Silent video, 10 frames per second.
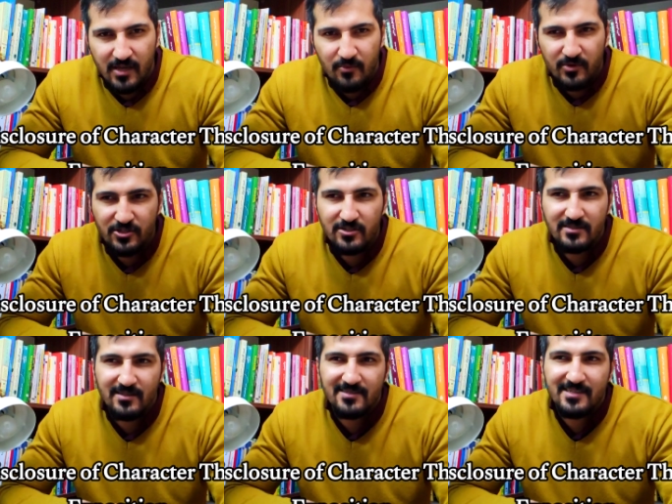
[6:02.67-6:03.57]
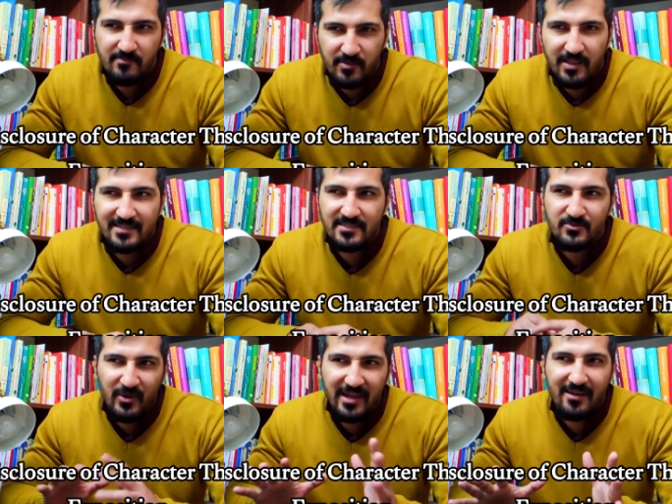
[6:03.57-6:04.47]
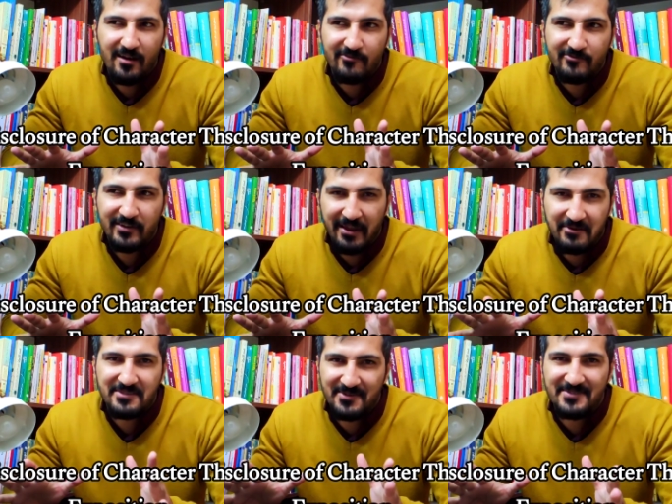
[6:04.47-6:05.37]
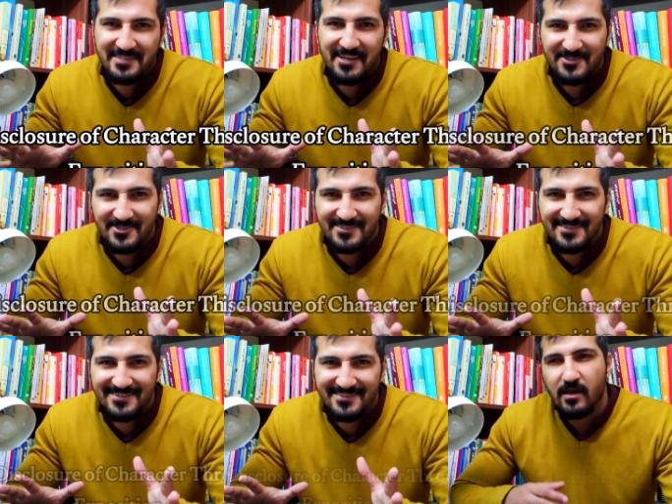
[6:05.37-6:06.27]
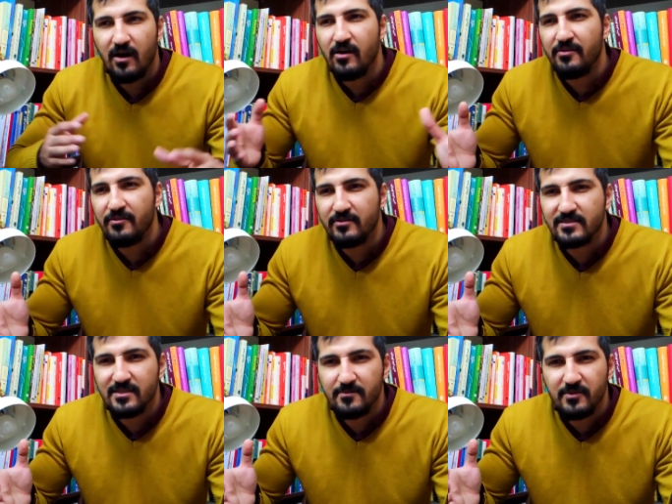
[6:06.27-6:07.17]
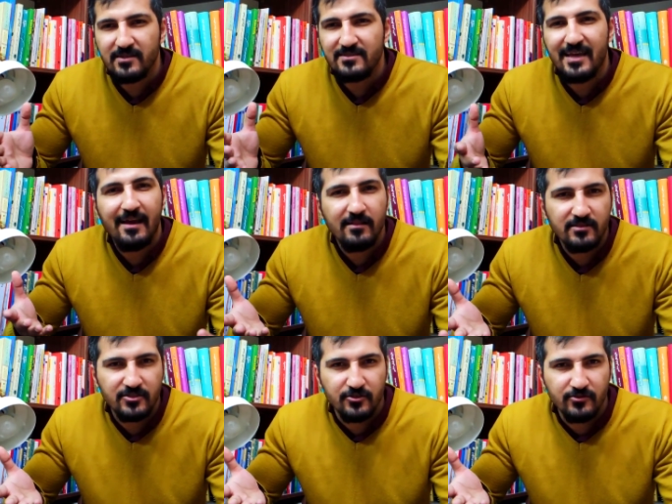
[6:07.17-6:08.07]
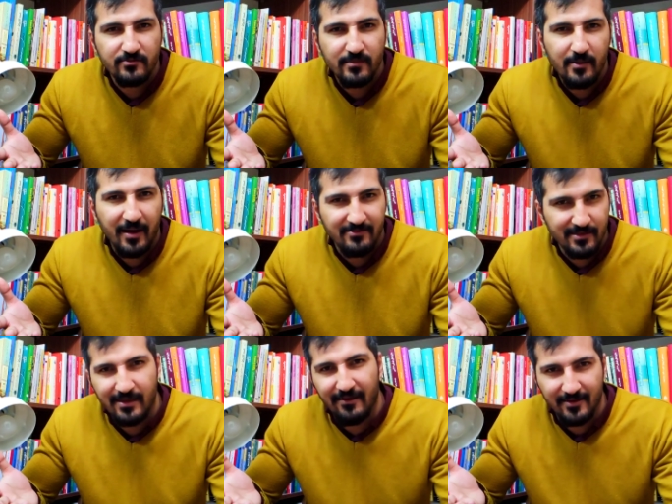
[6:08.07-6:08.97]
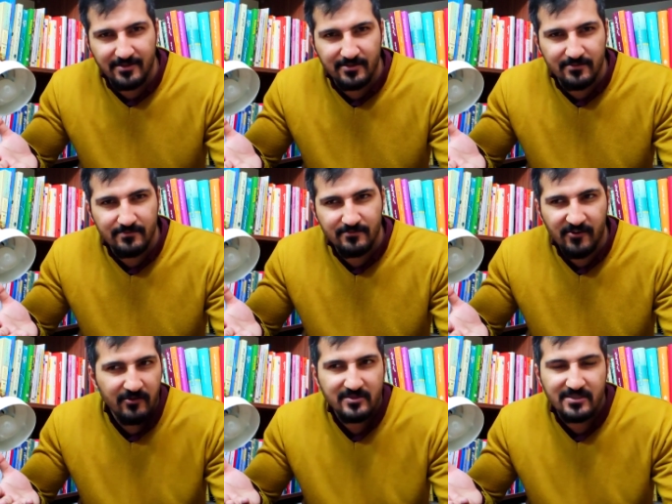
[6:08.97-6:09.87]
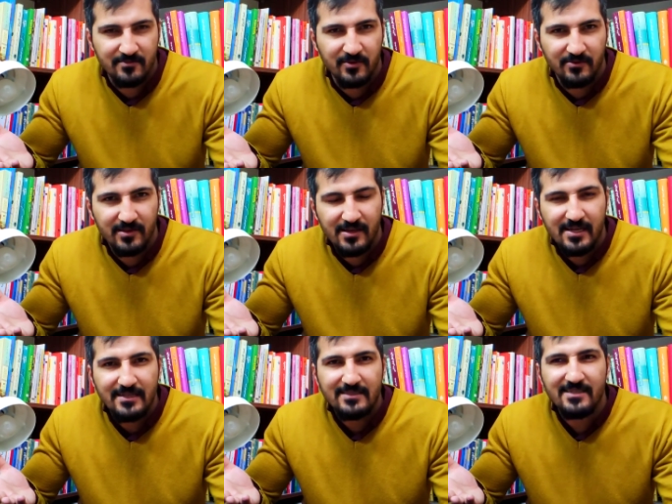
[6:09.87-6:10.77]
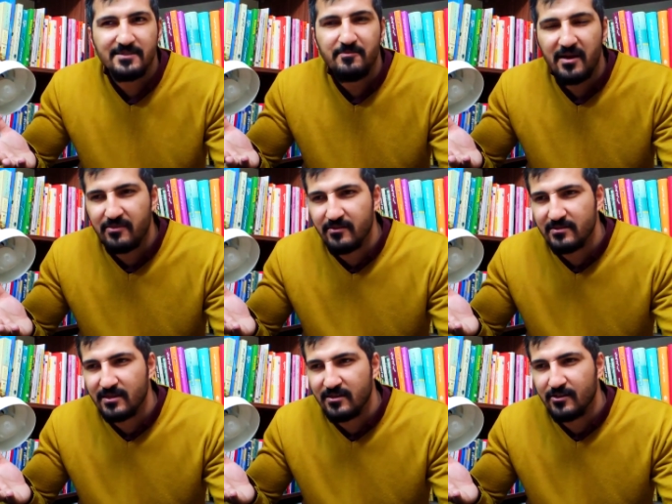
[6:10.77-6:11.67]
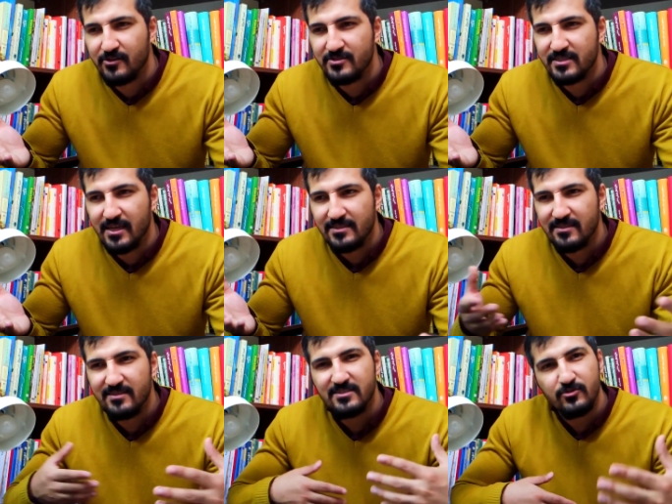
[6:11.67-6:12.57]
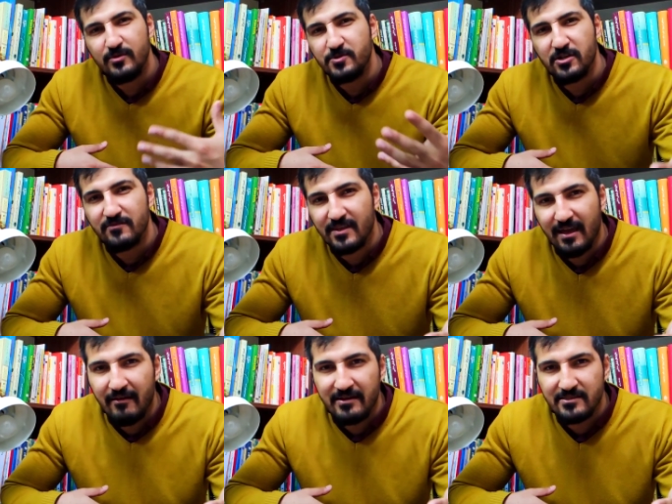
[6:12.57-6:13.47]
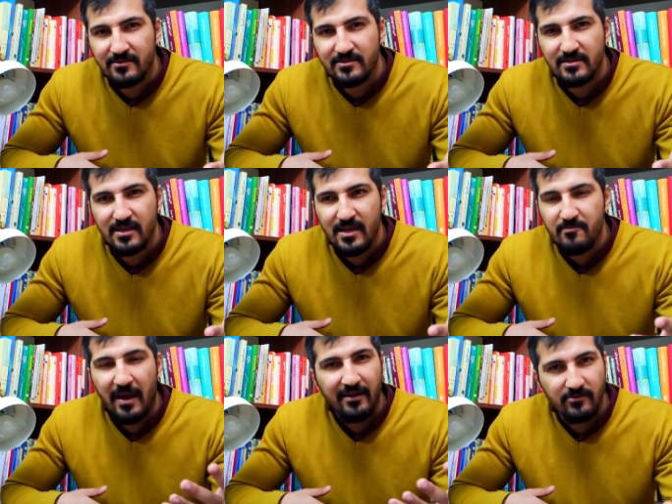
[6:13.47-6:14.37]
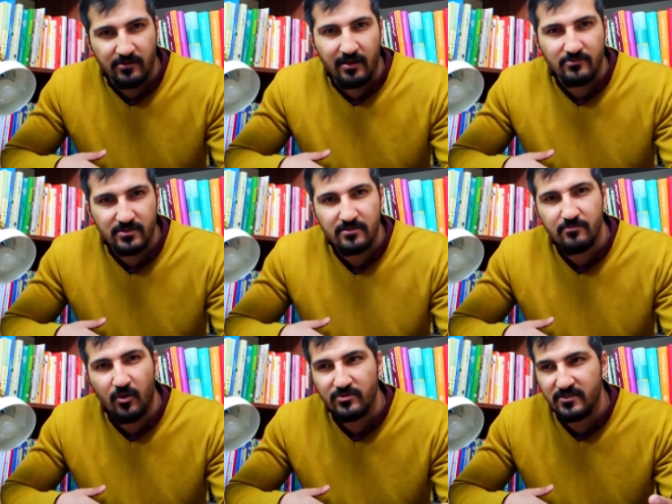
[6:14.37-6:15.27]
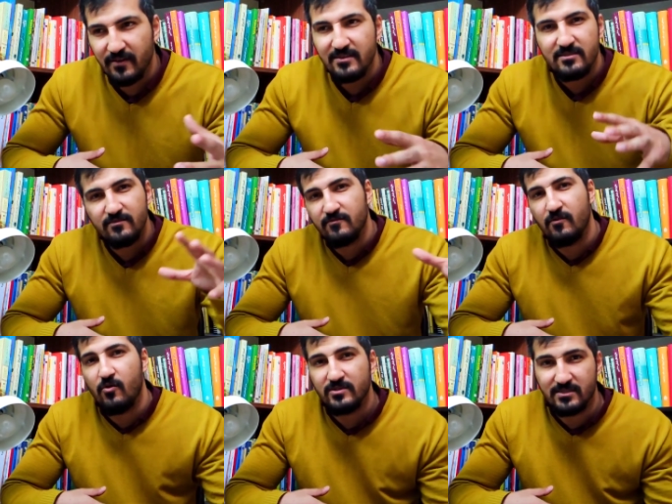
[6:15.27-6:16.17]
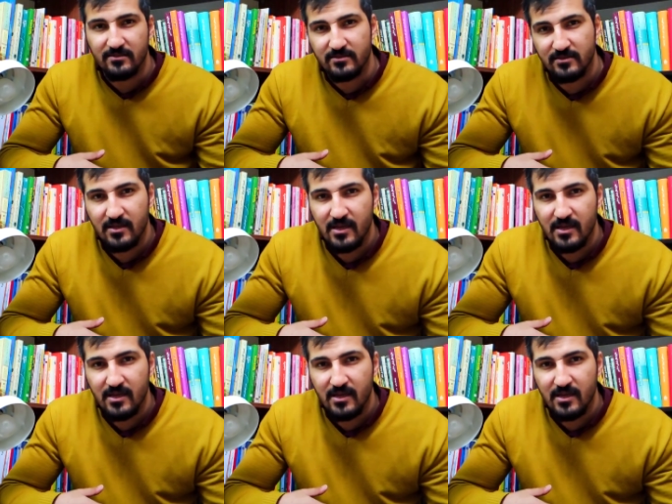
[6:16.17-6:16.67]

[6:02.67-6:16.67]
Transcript: which is the simplest way of characterization. The author simply tells you about the character. Very simple. This method includes the description of the character's background, motivating forces,